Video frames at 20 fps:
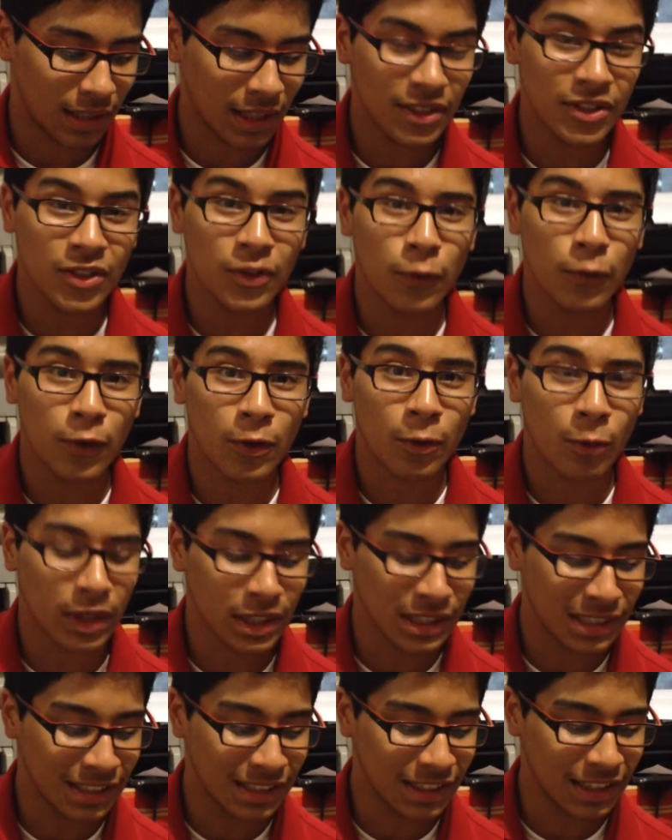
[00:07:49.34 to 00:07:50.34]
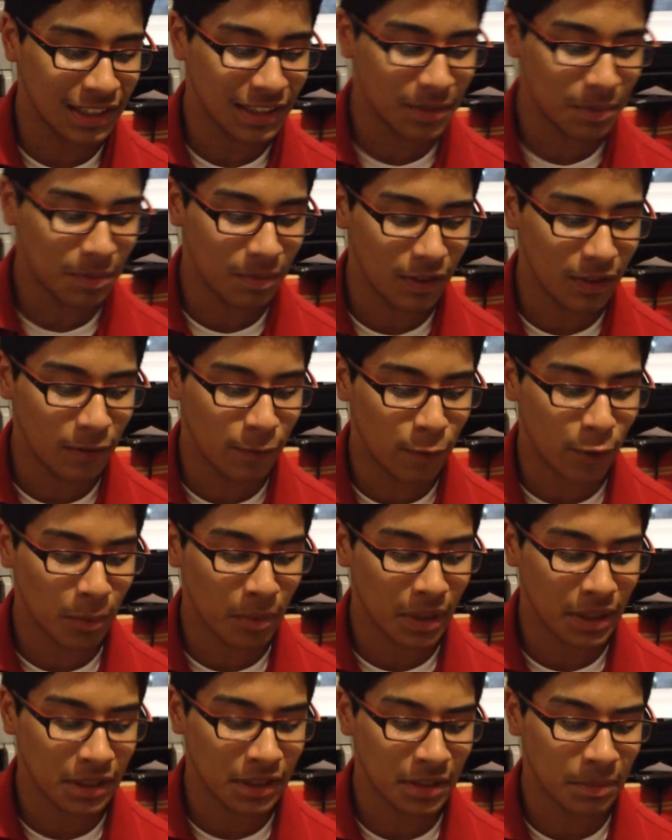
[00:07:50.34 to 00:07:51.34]
you for watching this
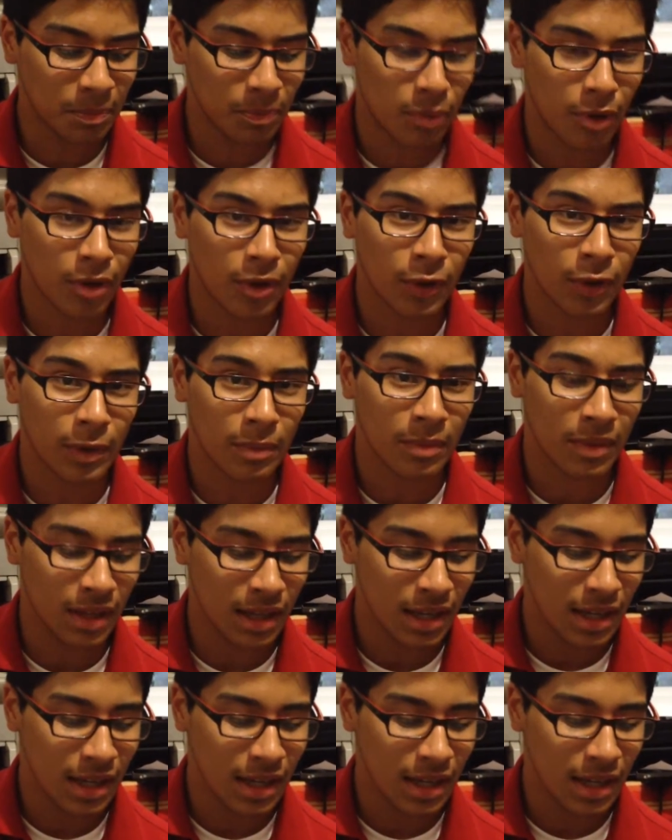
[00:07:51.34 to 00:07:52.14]
informative program.